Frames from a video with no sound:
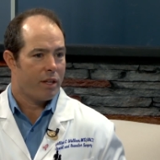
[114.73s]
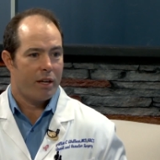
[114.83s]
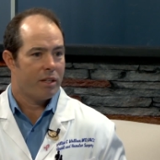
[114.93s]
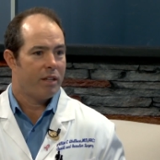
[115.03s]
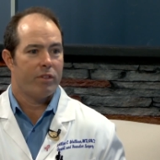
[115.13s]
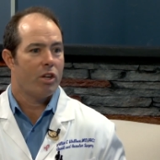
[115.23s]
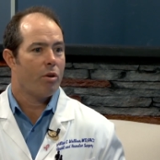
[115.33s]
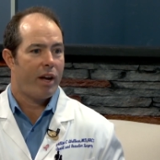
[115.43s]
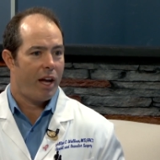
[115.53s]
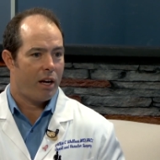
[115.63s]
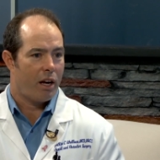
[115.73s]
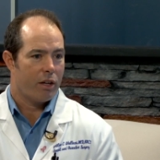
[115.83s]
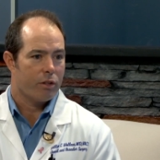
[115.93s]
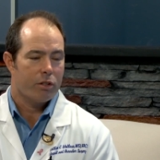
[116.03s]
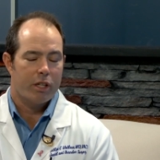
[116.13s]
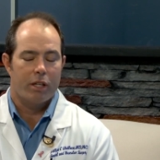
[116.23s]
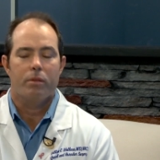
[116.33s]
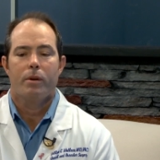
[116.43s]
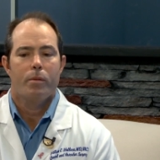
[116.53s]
I didn't even know I had a hiatal hernia.